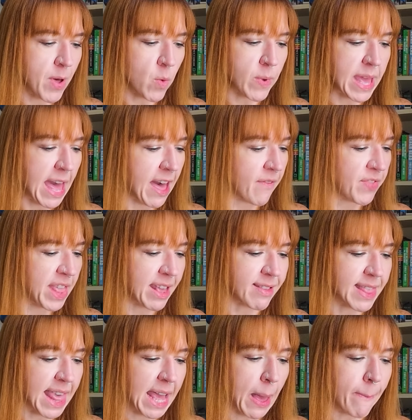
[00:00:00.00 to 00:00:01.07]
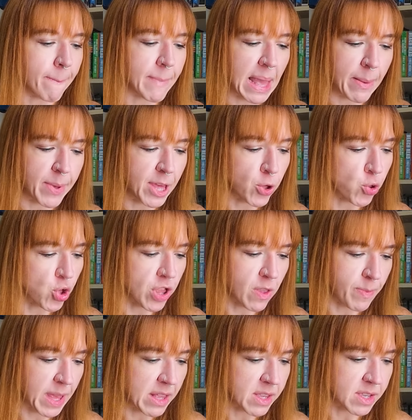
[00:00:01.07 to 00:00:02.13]
We have things like Maybe You Should
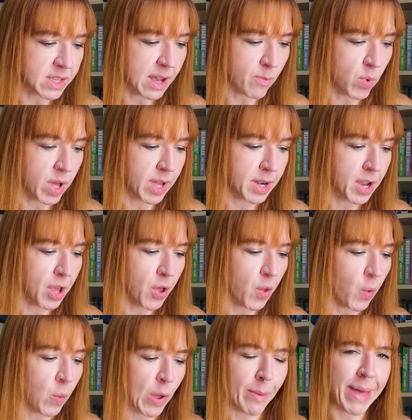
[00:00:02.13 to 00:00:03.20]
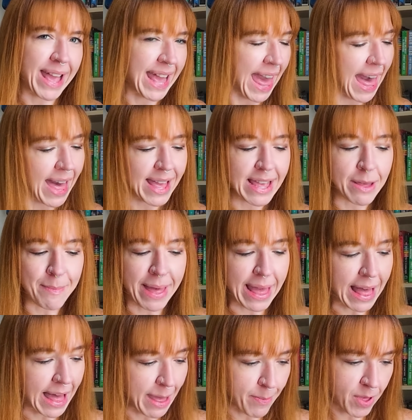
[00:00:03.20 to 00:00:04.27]
Speak to Someone, Will My Cat Eat My
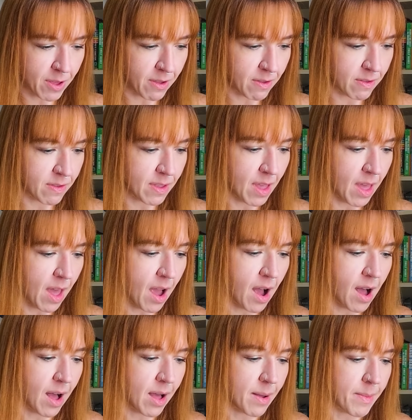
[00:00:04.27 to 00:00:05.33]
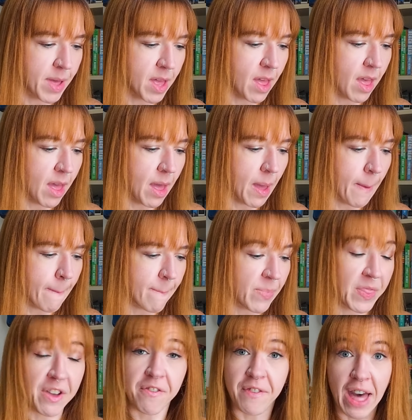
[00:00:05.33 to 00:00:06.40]
Eyeballs,
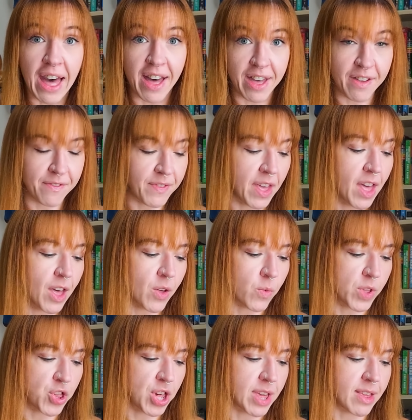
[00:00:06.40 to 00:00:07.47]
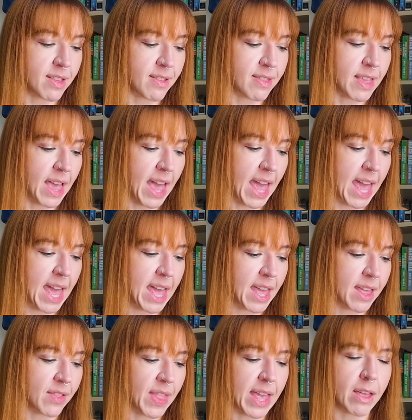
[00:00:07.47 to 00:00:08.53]
The Five, which is
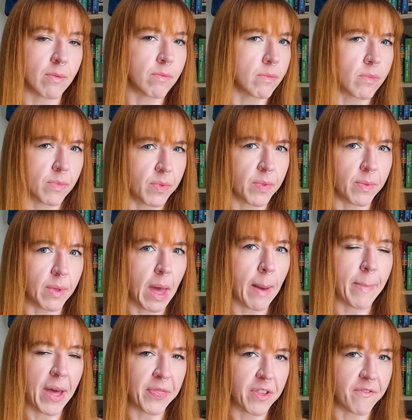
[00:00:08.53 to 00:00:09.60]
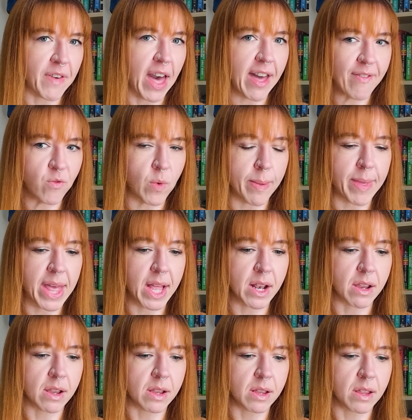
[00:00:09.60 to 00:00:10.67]
about the 5
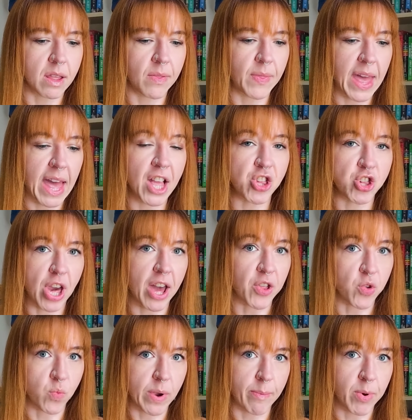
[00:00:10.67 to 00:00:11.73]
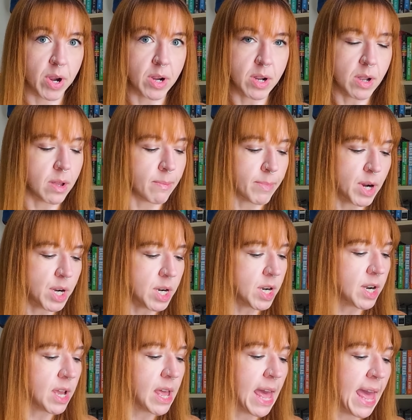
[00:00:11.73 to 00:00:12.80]
women that Jack the Ripper
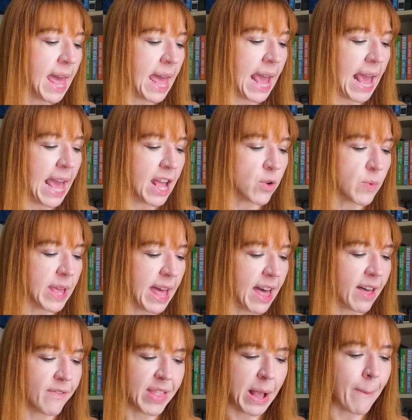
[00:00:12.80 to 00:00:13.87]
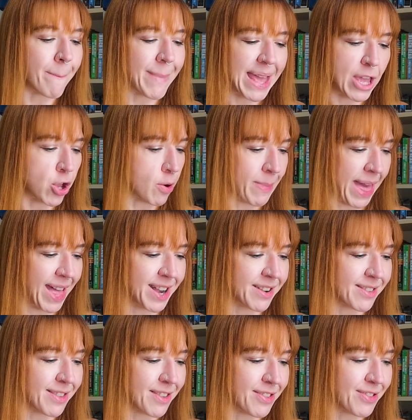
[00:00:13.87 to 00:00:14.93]
murdered. And we have Make Your Bed.
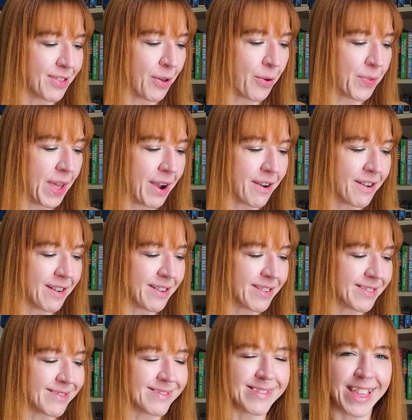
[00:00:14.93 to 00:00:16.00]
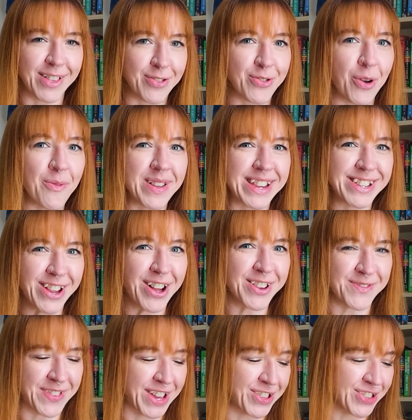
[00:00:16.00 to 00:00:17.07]
So there are so many
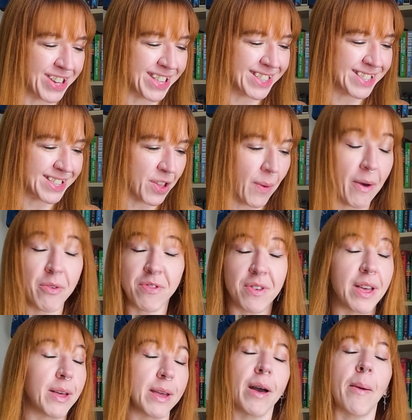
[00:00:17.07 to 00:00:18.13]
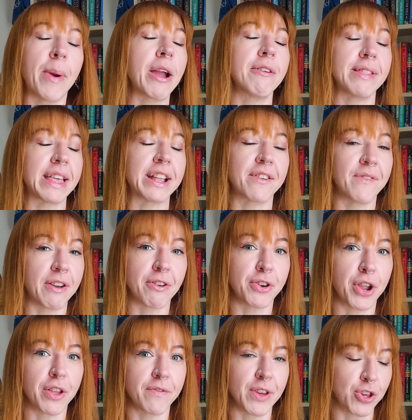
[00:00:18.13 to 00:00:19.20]
nonfictions. So I was apparently in a very
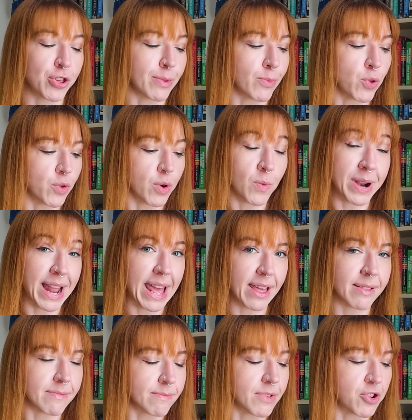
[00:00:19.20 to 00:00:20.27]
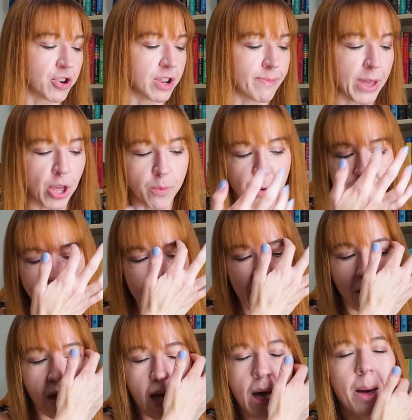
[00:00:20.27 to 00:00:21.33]
nonfiction mood when I started my Goodreads
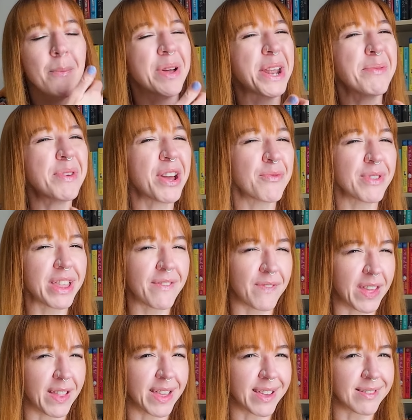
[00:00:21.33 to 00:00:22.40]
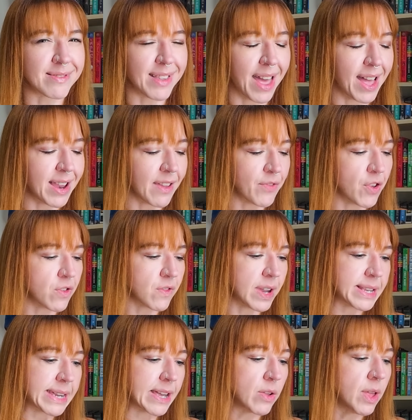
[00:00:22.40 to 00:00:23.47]
account, but I'm not really feeling any of those
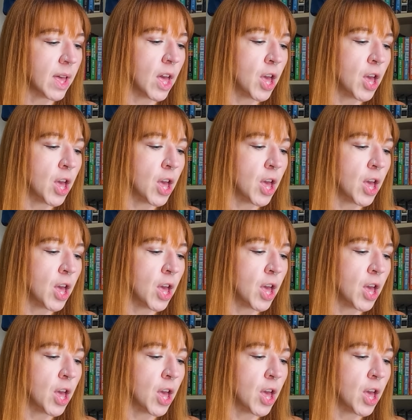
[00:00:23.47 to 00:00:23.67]
right now.